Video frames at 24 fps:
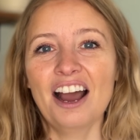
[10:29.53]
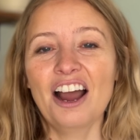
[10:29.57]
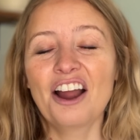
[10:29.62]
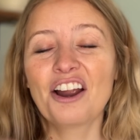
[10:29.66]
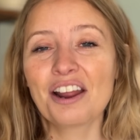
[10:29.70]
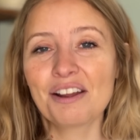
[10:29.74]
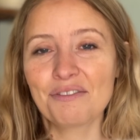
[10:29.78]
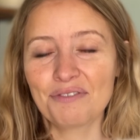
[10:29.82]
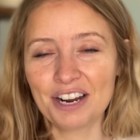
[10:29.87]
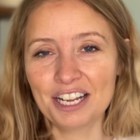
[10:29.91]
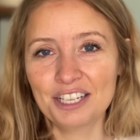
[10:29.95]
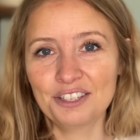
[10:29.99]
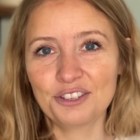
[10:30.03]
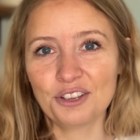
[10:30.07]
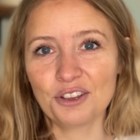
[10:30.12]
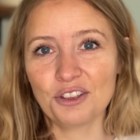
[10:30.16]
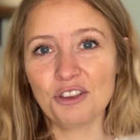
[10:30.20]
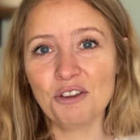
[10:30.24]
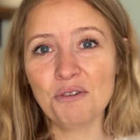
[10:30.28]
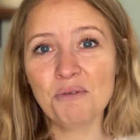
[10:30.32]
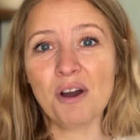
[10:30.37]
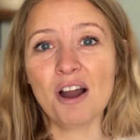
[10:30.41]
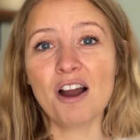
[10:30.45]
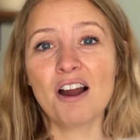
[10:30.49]
All right, friends, so
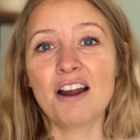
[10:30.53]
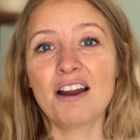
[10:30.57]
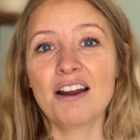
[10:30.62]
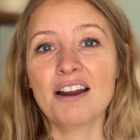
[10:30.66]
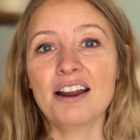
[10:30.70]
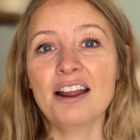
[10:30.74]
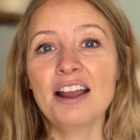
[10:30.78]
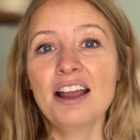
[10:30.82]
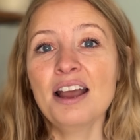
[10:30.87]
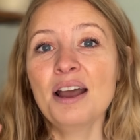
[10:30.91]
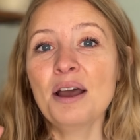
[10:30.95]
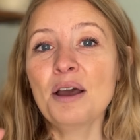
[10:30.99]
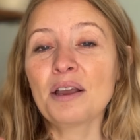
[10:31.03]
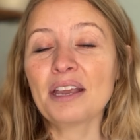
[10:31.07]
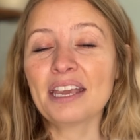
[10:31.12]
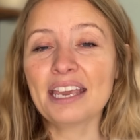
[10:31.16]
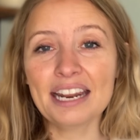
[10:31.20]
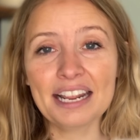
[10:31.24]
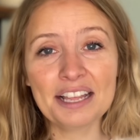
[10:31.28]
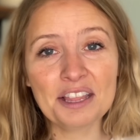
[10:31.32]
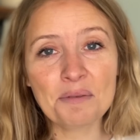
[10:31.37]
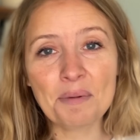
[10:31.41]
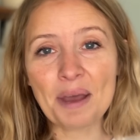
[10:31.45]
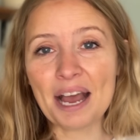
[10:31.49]
you are
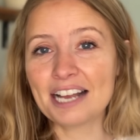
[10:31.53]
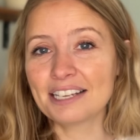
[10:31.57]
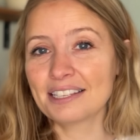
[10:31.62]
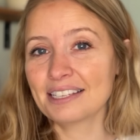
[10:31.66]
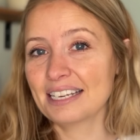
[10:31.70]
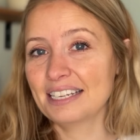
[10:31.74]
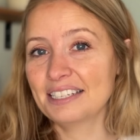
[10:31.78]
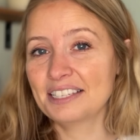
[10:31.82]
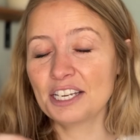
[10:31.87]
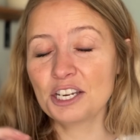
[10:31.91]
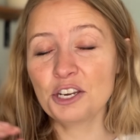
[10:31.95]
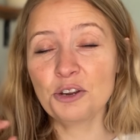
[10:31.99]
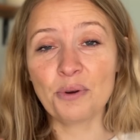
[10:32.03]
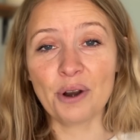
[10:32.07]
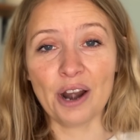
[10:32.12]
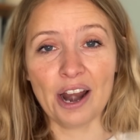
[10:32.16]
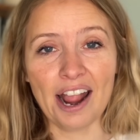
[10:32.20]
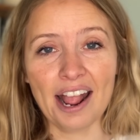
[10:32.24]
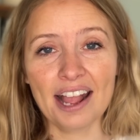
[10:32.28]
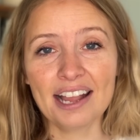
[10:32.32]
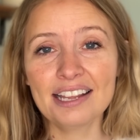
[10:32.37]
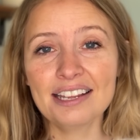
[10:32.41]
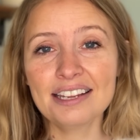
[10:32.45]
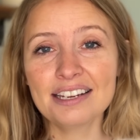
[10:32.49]
getting the baskets and you are
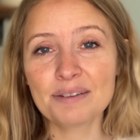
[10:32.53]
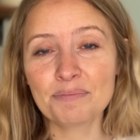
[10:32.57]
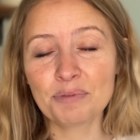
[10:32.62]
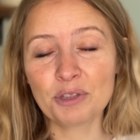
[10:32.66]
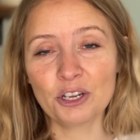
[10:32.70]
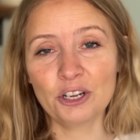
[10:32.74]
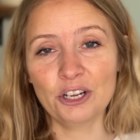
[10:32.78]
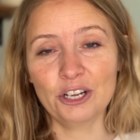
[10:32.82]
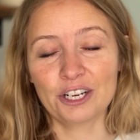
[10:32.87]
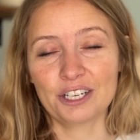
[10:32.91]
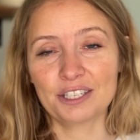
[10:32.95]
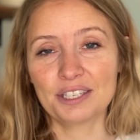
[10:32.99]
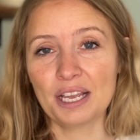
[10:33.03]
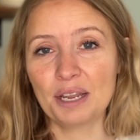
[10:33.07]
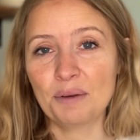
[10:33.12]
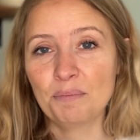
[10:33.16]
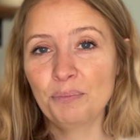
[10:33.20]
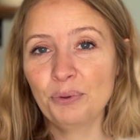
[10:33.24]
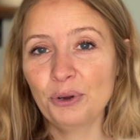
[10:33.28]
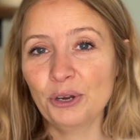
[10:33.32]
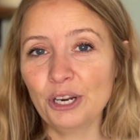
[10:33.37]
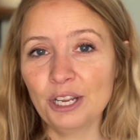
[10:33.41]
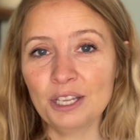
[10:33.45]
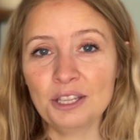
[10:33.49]
hanging up the hooks
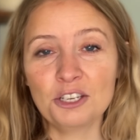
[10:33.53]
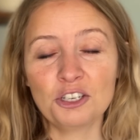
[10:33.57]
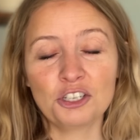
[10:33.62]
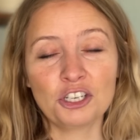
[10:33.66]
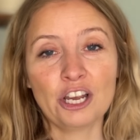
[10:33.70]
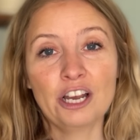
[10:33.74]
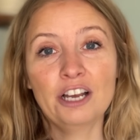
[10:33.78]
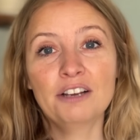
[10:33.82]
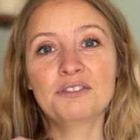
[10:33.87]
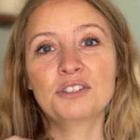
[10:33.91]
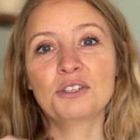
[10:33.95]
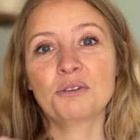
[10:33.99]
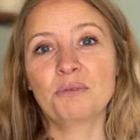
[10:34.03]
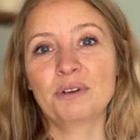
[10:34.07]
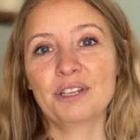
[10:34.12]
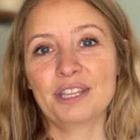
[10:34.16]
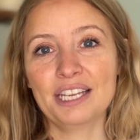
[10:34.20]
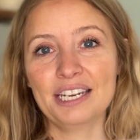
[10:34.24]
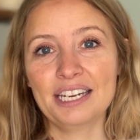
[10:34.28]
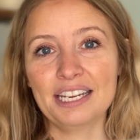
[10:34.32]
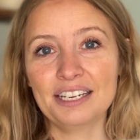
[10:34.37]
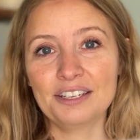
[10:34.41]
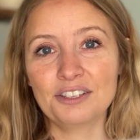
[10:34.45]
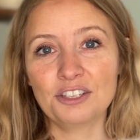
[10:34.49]
and putting the shelves where
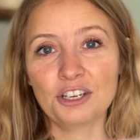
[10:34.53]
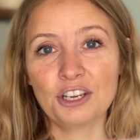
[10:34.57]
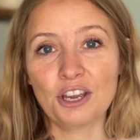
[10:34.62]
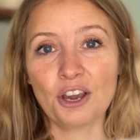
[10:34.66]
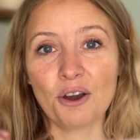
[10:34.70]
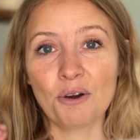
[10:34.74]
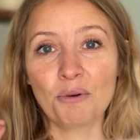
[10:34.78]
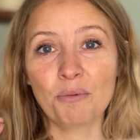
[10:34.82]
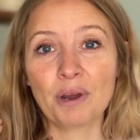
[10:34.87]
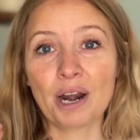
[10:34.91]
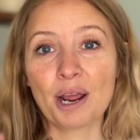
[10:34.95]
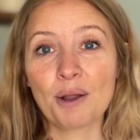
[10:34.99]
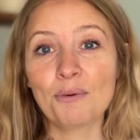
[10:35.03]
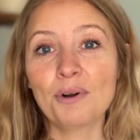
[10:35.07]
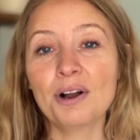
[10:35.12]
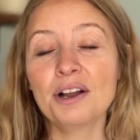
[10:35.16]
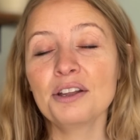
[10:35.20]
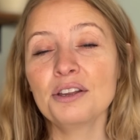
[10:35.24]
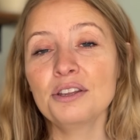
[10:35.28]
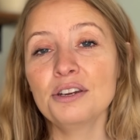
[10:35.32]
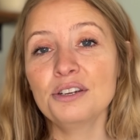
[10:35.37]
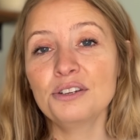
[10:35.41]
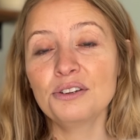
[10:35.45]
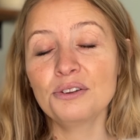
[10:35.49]
they need to go. What I
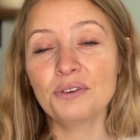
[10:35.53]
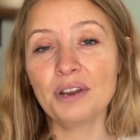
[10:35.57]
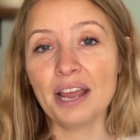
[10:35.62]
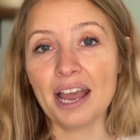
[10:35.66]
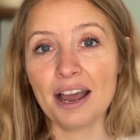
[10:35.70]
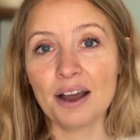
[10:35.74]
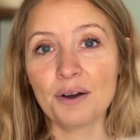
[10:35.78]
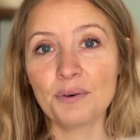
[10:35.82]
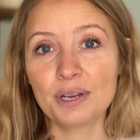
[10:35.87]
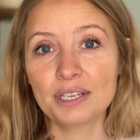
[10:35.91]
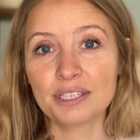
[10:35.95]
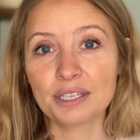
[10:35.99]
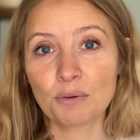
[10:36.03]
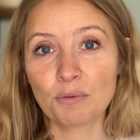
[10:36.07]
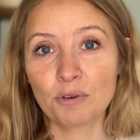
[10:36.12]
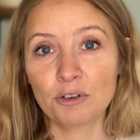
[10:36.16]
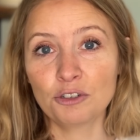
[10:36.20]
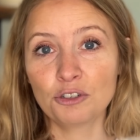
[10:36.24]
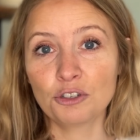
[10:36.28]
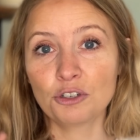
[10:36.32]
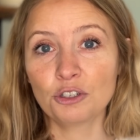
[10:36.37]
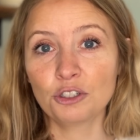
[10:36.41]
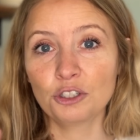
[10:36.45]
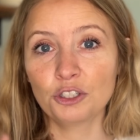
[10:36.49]
want you to do now is I
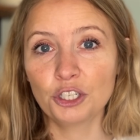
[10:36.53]
want you to